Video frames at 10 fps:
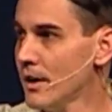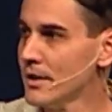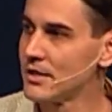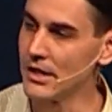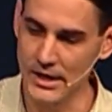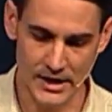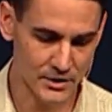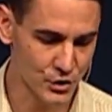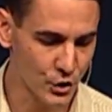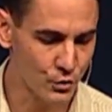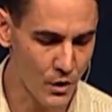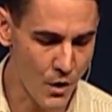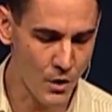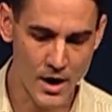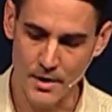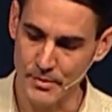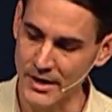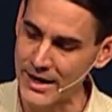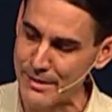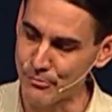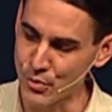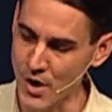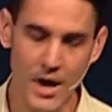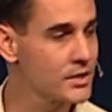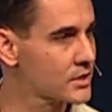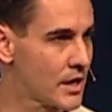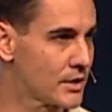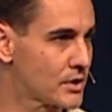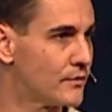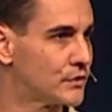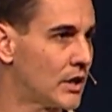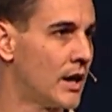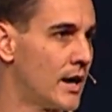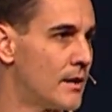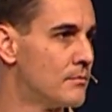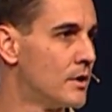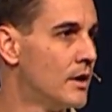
See, he has to grow up in a process of time